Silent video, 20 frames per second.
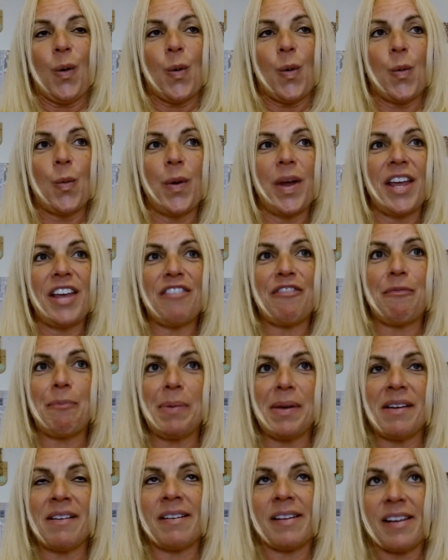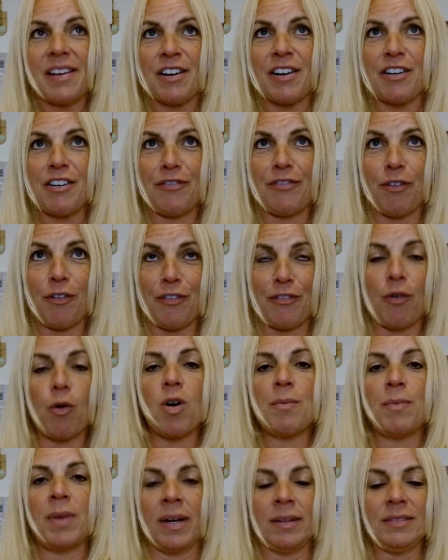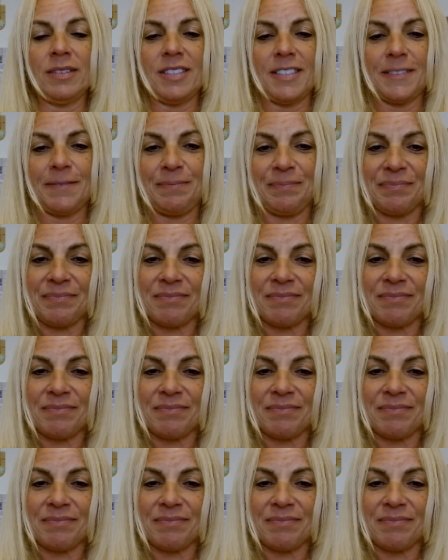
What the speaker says: We've been here for 4 months